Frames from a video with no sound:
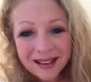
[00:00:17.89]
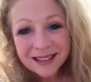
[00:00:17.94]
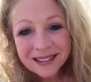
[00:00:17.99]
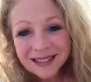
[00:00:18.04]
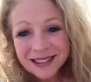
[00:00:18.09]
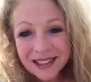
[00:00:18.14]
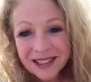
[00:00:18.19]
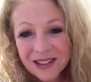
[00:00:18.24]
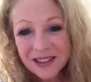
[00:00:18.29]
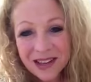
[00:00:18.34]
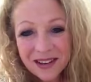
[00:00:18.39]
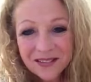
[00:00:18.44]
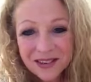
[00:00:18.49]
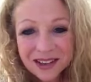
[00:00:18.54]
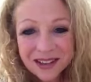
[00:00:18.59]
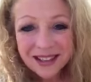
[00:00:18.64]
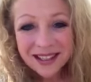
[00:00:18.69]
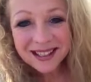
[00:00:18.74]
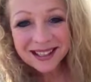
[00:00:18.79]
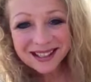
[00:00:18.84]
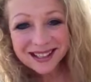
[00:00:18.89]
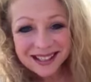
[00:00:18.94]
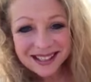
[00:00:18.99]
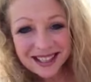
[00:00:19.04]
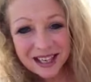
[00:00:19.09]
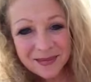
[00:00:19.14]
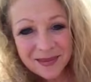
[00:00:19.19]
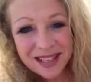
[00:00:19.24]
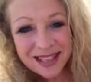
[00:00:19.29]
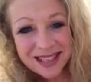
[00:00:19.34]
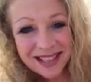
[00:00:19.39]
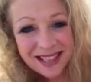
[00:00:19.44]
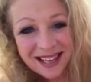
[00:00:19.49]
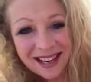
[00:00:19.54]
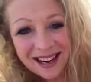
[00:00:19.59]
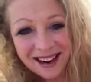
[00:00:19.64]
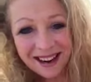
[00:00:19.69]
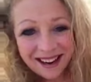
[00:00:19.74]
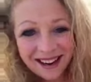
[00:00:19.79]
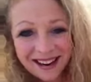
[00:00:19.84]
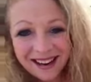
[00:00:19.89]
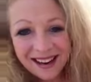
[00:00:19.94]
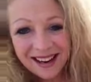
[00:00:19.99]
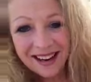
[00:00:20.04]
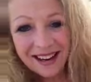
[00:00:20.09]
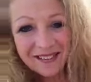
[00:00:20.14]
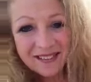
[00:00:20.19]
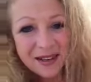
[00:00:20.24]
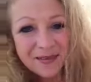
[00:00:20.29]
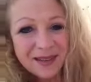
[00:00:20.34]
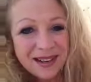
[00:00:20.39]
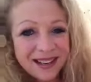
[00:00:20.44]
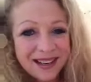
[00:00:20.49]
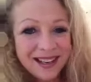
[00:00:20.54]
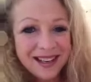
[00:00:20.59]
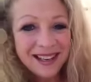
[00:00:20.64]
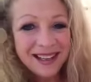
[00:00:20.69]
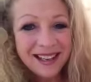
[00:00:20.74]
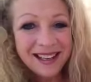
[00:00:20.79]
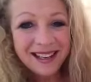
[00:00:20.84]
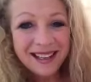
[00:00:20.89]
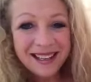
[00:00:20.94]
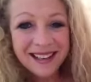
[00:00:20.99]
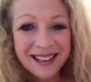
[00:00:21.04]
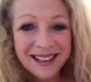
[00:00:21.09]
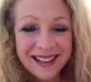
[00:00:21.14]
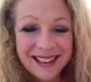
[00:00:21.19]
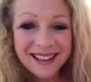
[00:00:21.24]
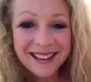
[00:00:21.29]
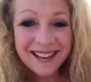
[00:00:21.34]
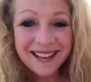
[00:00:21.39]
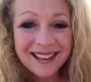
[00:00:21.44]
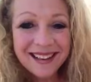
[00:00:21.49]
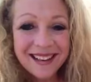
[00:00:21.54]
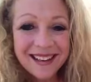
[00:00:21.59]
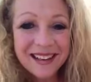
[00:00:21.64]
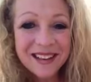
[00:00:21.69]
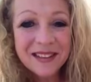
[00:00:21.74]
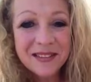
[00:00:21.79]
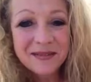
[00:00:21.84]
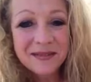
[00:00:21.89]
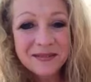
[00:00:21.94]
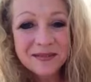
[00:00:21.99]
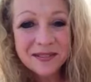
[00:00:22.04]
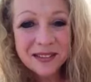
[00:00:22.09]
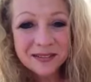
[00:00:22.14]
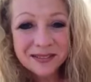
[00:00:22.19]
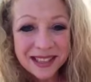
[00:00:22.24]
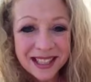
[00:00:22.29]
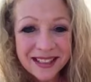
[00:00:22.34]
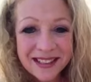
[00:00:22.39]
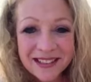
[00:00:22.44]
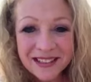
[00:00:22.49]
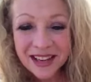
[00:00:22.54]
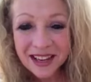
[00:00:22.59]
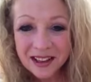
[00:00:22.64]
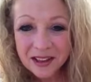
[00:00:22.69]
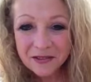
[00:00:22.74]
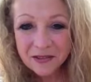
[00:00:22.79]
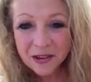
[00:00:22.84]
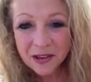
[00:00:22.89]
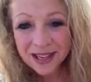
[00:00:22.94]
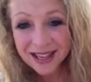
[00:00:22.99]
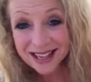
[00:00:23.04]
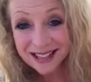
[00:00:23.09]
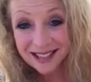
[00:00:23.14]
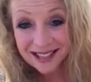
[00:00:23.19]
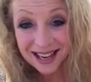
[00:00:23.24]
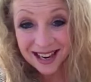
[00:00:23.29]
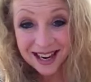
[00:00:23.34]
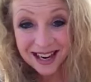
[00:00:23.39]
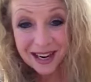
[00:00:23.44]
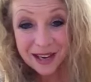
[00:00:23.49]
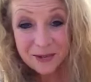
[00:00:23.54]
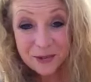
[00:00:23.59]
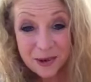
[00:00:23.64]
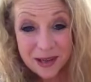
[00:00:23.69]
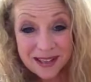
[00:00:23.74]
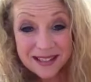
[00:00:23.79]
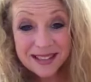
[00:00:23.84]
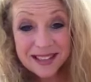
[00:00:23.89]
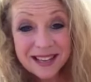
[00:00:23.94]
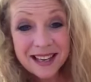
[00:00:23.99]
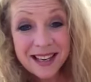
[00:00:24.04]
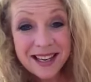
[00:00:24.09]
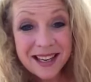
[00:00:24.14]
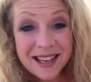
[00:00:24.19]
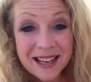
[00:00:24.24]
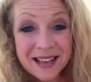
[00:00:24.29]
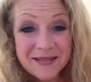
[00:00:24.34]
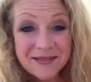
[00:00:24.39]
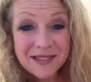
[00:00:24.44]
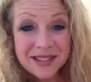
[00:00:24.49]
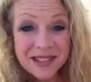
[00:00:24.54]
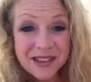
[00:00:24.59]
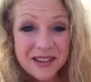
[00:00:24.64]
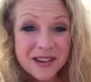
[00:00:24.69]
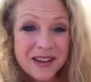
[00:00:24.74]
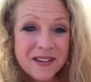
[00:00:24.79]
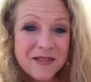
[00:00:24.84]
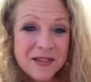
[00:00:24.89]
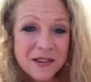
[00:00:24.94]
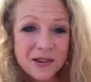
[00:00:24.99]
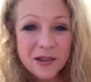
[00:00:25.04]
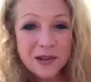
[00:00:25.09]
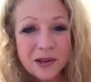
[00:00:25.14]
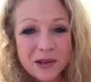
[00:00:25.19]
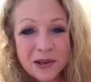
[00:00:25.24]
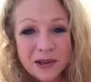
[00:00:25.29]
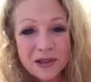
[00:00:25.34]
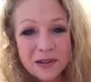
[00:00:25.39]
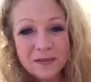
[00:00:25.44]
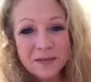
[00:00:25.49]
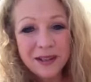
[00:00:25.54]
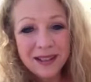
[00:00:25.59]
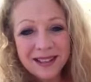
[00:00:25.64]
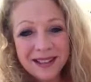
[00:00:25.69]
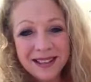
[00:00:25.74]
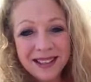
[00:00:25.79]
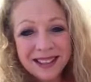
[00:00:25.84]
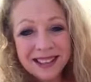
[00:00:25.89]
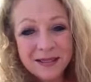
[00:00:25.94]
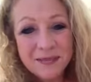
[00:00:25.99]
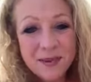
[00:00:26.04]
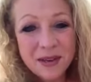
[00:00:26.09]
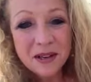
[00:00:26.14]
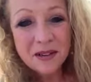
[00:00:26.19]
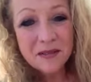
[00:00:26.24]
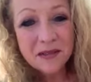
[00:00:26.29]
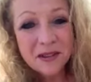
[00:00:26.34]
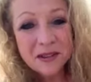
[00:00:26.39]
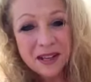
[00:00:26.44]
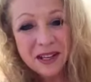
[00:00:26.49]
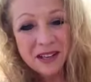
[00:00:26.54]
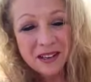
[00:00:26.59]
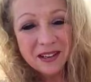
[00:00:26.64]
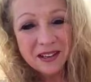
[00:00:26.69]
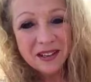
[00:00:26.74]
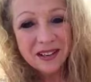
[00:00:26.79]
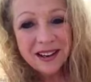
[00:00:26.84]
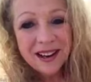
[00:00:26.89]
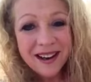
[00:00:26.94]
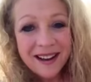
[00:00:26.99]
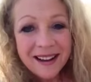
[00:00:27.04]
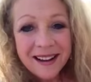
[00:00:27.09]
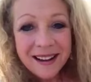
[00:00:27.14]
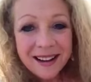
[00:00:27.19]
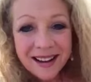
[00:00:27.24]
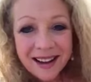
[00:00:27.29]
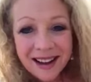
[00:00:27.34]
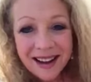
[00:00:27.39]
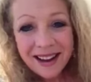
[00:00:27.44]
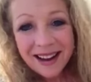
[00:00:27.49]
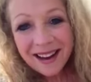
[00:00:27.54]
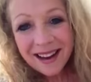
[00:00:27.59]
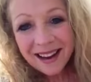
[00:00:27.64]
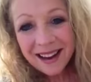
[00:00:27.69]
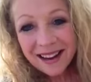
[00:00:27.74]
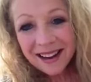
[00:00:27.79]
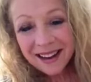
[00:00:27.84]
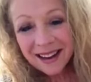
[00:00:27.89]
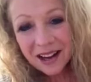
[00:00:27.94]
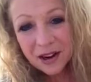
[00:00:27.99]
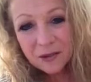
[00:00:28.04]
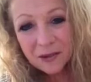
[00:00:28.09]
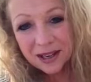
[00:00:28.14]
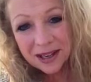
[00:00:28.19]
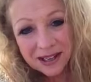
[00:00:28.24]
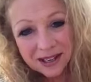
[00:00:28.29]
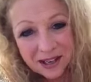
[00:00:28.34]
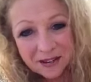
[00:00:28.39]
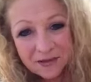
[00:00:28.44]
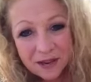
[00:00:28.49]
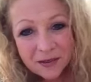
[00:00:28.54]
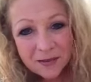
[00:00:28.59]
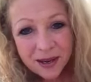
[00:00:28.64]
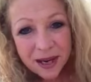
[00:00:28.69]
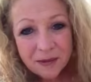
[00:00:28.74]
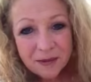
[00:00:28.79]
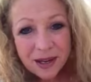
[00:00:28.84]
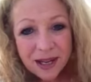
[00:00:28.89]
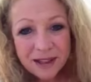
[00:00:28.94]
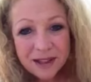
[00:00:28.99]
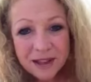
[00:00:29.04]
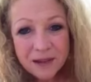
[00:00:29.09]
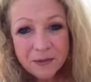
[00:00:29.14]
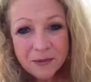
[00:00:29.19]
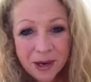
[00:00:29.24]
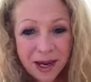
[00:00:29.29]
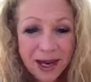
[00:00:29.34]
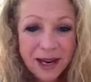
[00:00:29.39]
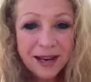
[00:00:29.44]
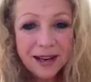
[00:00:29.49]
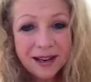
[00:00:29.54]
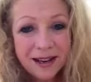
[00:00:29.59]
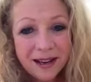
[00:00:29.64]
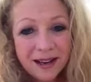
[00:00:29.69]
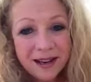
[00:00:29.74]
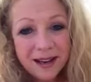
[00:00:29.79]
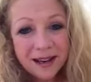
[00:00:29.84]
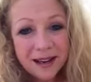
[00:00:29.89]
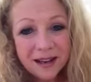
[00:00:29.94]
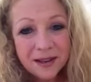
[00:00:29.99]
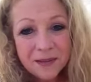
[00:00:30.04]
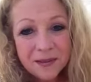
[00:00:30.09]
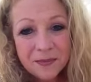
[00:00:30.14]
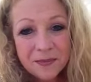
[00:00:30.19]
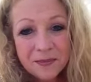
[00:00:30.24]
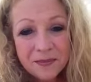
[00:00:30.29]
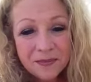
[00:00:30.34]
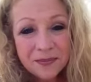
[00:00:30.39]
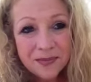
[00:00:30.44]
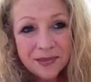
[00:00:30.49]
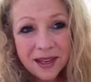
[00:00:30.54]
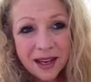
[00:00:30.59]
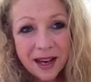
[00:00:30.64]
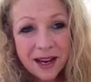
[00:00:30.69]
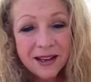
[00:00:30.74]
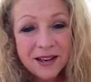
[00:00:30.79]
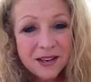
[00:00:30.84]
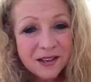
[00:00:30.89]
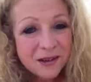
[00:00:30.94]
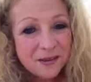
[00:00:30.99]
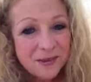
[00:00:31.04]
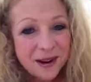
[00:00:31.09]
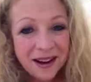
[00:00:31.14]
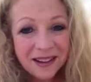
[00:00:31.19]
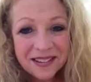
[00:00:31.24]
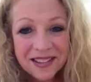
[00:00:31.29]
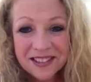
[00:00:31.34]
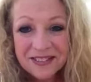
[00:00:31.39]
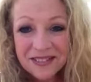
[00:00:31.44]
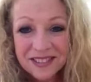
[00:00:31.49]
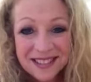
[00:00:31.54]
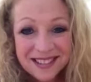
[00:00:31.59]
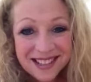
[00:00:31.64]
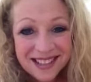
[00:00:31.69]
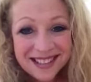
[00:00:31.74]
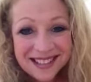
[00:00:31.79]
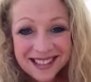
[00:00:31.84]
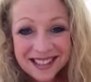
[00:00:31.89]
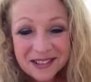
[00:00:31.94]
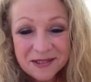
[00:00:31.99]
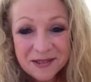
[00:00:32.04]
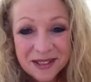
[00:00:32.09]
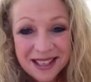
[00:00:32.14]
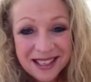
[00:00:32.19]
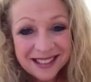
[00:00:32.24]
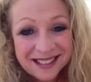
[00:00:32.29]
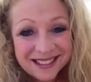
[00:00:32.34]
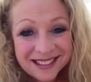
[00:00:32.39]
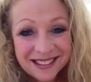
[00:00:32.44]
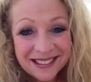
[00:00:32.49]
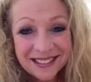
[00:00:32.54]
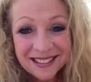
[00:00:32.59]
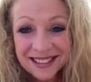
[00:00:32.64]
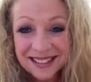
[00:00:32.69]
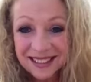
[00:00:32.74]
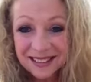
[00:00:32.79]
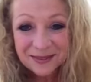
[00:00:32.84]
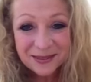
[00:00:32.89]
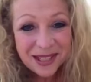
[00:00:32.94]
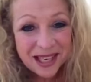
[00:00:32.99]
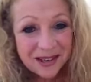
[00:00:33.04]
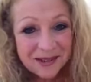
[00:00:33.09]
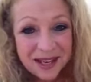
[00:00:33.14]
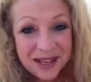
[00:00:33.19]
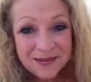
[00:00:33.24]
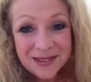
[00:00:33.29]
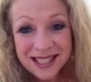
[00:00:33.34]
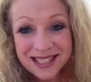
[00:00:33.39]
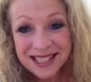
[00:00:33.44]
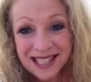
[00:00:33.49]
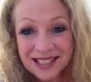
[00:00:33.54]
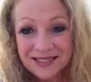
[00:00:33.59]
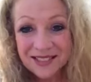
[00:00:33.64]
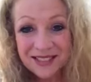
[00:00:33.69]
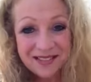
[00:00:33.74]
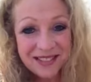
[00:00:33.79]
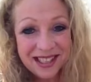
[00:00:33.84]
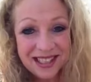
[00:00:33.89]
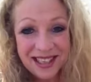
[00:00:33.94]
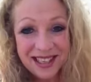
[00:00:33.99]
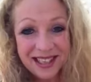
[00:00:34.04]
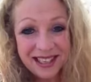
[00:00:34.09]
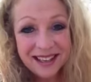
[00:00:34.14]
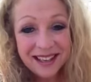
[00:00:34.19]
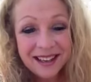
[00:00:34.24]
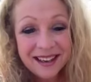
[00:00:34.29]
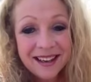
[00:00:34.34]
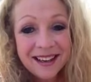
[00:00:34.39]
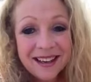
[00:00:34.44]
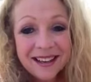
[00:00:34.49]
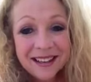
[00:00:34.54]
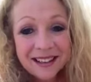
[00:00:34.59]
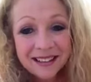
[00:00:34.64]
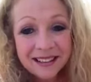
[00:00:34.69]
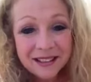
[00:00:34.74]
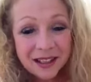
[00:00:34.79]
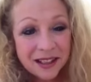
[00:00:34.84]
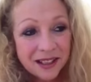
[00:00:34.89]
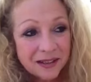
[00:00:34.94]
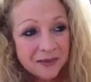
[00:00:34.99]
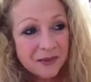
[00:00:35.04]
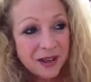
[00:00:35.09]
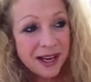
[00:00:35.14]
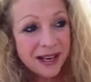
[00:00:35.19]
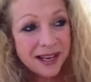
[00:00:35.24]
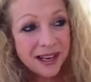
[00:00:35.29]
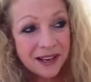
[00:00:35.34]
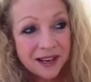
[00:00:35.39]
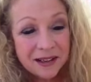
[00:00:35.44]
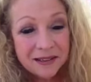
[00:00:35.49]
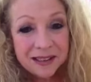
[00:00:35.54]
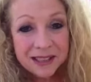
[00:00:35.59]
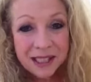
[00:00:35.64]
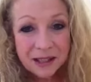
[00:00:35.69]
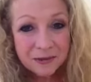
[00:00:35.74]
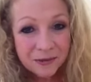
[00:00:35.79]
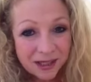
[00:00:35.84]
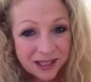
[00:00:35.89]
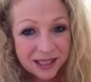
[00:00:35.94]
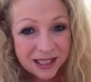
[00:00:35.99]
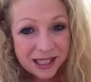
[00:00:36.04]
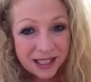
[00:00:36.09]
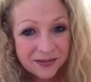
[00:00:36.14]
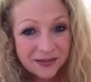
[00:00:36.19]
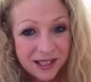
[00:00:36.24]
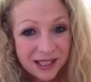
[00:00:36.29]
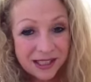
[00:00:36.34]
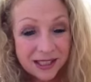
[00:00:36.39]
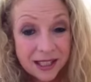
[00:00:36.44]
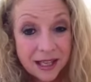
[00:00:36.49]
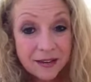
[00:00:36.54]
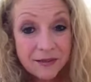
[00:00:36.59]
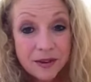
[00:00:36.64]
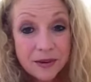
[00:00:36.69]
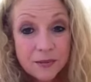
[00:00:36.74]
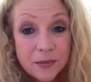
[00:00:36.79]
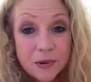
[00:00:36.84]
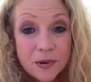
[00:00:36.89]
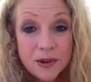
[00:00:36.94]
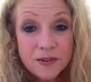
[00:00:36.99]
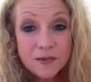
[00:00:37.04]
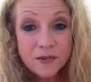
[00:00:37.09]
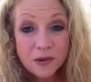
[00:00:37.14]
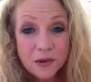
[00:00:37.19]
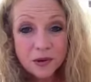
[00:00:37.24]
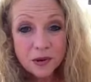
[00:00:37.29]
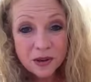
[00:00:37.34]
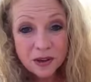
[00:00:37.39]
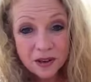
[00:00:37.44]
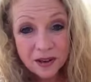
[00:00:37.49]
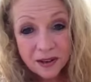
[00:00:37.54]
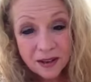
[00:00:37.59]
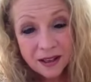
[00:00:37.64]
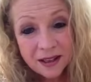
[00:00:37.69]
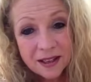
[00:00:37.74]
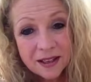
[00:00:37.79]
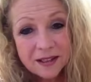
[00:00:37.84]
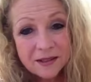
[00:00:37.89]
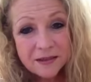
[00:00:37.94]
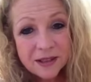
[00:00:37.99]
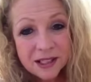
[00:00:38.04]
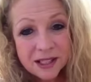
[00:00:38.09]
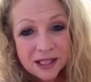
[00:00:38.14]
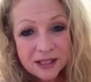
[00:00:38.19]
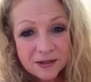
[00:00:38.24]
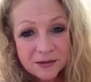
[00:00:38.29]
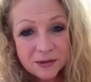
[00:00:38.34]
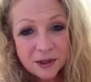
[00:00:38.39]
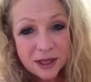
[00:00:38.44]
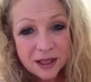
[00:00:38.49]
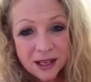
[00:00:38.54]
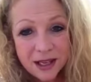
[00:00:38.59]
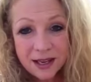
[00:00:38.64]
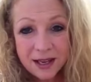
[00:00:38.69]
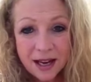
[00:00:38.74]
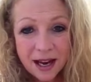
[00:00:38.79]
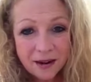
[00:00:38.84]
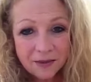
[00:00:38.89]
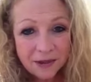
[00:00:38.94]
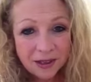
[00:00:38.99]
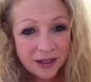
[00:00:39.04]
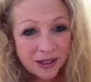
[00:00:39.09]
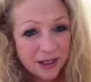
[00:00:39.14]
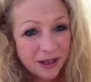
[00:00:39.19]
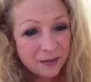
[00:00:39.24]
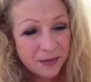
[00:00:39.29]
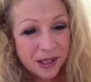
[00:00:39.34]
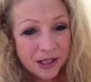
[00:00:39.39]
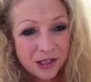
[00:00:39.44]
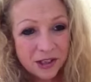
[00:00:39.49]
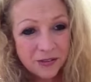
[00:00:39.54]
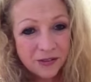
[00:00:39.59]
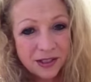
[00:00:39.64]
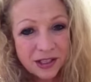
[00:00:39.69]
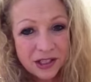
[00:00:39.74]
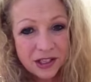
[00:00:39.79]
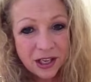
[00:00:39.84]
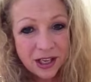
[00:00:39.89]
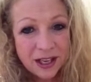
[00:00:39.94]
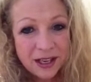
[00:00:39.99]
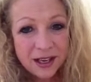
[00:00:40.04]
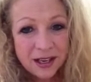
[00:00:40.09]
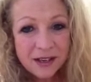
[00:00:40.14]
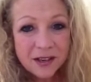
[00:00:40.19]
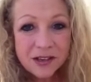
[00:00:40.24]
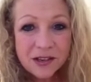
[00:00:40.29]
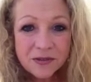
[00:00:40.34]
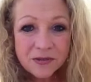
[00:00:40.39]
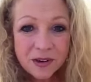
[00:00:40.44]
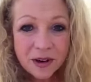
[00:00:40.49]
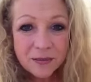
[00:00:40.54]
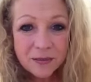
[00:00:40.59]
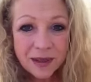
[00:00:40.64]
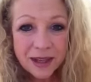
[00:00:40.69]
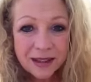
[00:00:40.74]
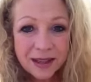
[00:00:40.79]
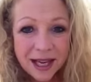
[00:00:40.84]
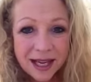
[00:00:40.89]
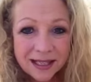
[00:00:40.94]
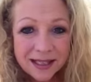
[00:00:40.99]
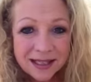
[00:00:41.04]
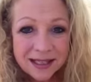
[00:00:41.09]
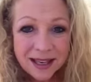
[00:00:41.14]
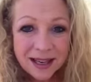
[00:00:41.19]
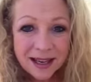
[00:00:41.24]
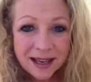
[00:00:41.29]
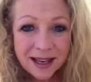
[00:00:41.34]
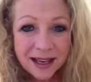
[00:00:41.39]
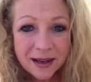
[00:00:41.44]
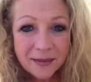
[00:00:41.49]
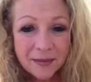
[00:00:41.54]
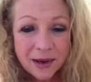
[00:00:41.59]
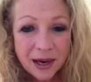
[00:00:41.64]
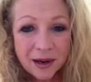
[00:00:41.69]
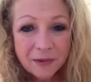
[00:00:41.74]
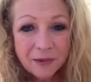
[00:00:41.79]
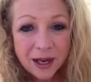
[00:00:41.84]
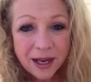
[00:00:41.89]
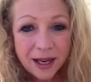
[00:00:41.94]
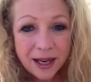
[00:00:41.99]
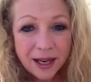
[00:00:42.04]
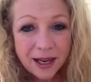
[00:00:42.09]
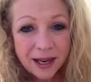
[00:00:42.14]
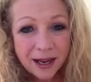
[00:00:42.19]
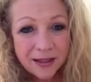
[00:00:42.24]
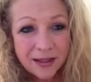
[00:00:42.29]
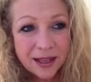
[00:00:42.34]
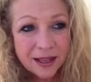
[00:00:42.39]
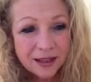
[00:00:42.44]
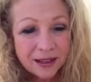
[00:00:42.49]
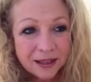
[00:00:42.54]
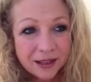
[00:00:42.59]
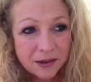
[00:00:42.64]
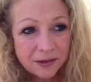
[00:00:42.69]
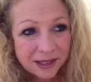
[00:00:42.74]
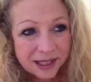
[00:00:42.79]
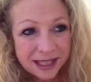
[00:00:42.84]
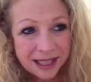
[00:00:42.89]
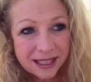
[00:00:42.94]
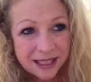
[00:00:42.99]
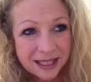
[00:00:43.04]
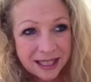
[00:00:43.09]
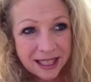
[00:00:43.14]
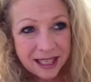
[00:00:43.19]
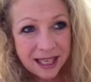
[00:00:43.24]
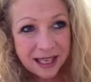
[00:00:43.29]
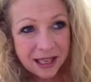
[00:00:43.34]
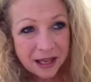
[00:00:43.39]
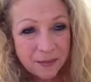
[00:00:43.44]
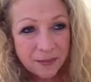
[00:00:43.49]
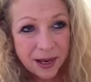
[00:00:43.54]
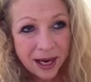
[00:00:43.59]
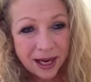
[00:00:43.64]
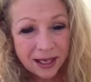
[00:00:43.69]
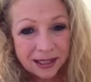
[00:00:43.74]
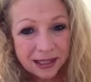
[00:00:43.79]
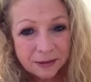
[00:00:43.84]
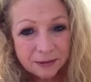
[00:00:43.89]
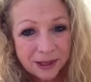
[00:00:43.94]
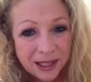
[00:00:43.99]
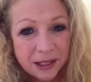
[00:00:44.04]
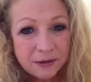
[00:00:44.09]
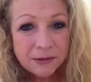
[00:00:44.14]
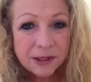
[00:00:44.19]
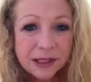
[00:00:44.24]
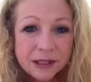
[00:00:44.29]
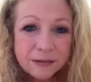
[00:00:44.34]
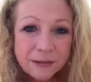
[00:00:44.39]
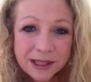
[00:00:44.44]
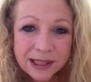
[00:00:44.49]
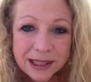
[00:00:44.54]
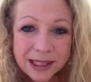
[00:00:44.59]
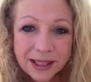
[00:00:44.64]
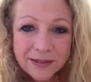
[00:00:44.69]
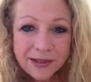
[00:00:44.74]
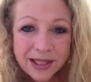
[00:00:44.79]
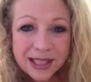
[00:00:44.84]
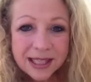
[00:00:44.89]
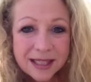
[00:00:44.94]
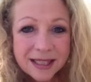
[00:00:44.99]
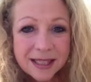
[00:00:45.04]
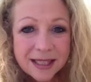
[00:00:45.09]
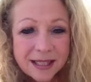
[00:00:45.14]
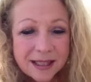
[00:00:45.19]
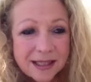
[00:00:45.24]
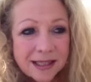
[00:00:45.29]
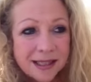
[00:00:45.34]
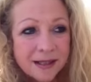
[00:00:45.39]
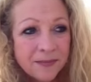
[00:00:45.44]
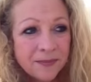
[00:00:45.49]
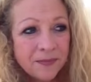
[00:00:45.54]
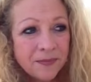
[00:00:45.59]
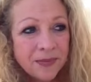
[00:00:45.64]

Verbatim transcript: So I figured I'd just come in say hi, everybody. And um, from Southern California, it's 81 today. I'm sorry if you're cold, but it's beautiful here. And I wanted to give you my weekly weigh in. Um, I do them all different days of the week, so because but I weigh myself every day. Um, right now, I was at 177.4, which is really not really much of a change from the last time I weighed. I think the lowest I've seen in the past week was 176.